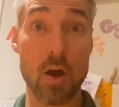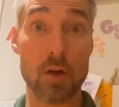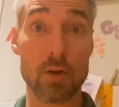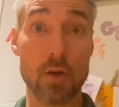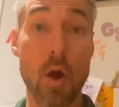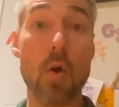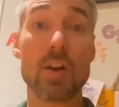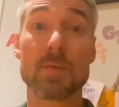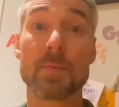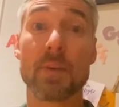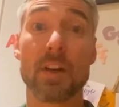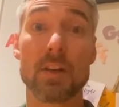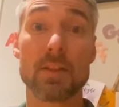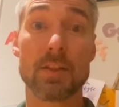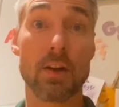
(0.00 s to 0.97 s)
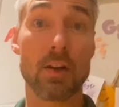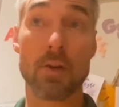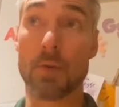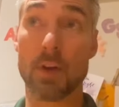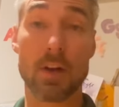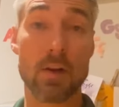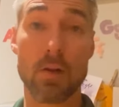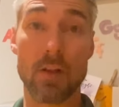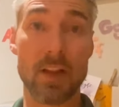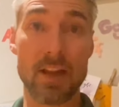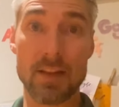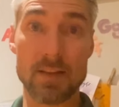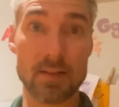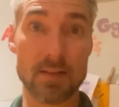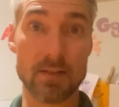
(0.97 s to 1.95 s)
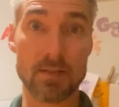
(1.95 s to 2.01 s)
Oh, that's because you don't know what canola
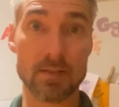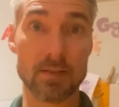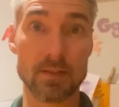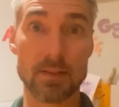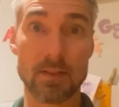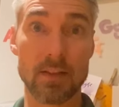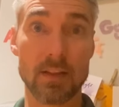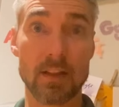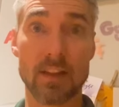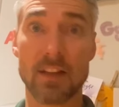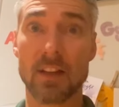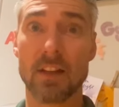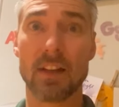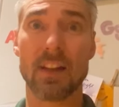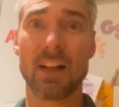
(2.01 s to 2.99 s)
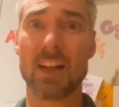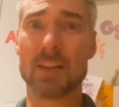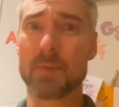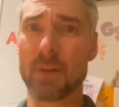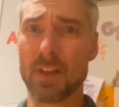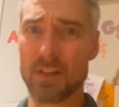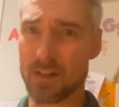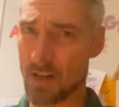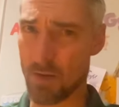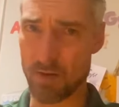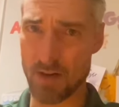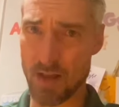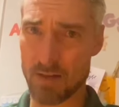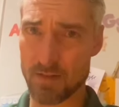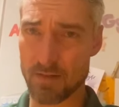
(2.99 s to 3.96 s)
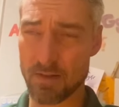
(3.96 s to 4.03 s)
is. That's because no one
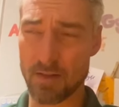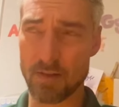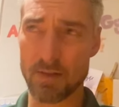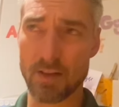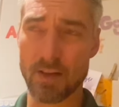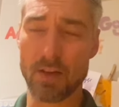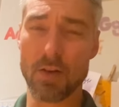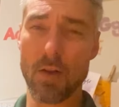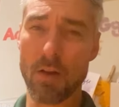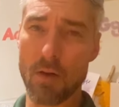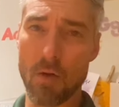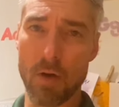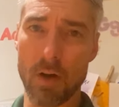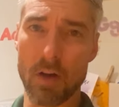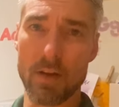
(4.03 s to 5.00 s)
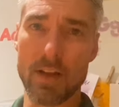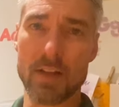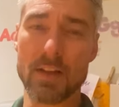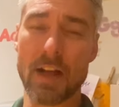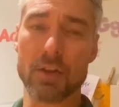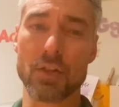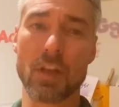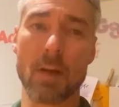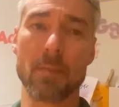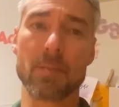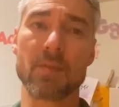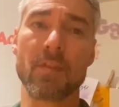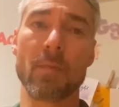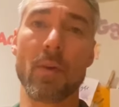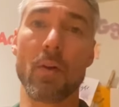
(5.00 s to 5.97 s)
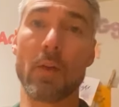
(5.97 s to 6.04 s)
does. Canola oil comes
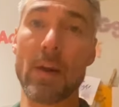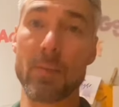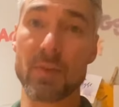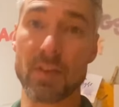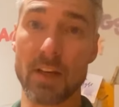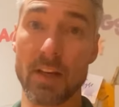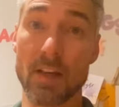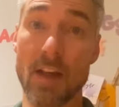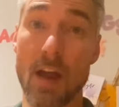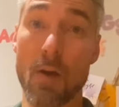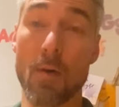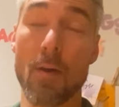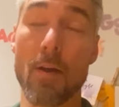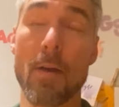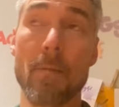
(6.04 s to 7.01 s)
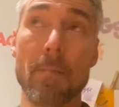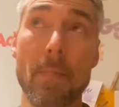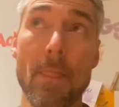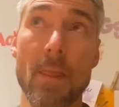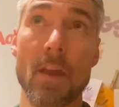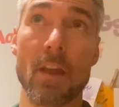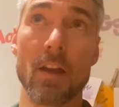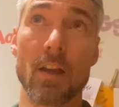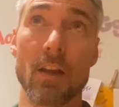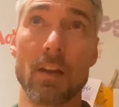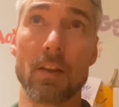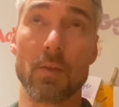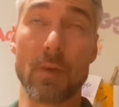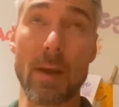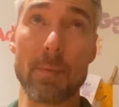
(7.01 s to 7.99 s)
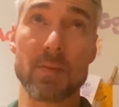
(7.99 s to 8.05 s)
from our rapeseed. Now,
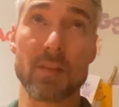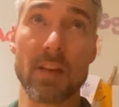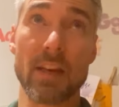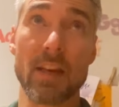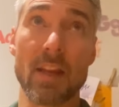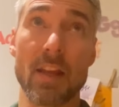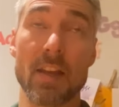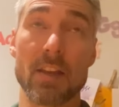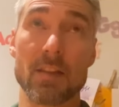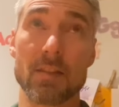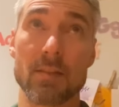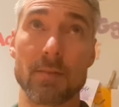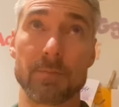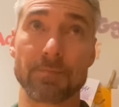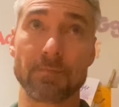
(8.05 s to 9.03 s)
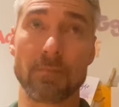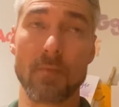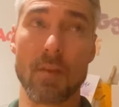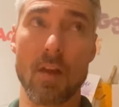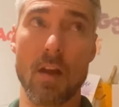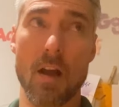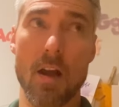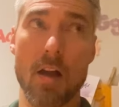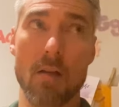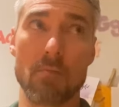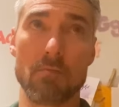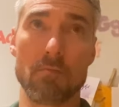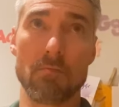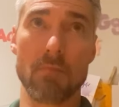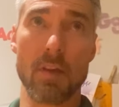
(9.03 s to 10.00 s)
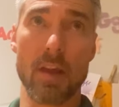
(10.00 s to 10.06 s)
the rapeseed is a
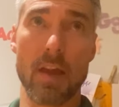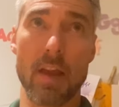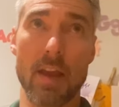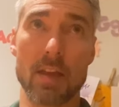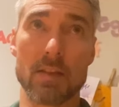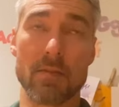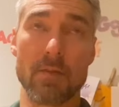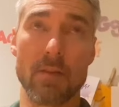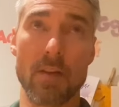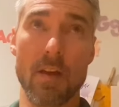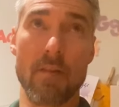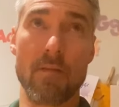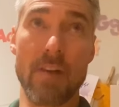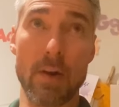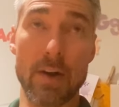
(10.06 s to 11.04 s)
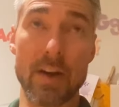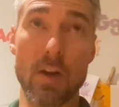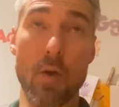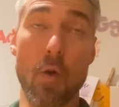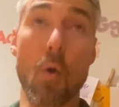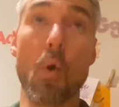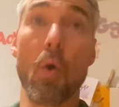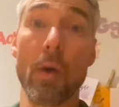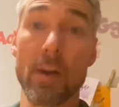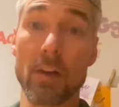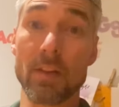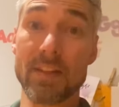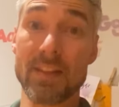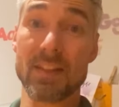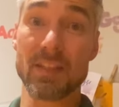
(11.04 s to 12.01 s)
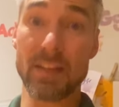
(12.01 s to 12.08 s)
very
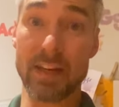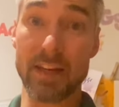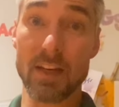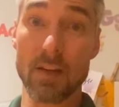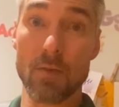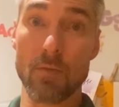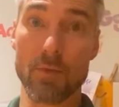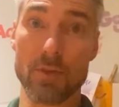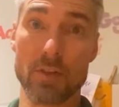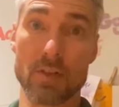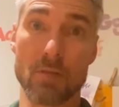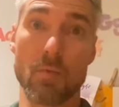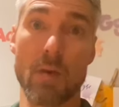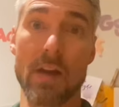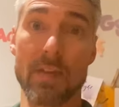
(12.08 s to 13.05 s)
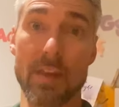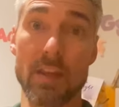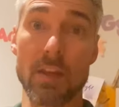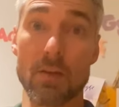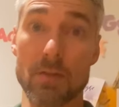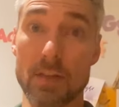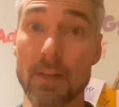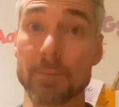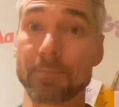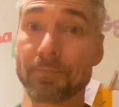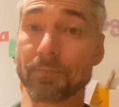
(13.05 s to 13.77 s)
oily seed, which is why they use it.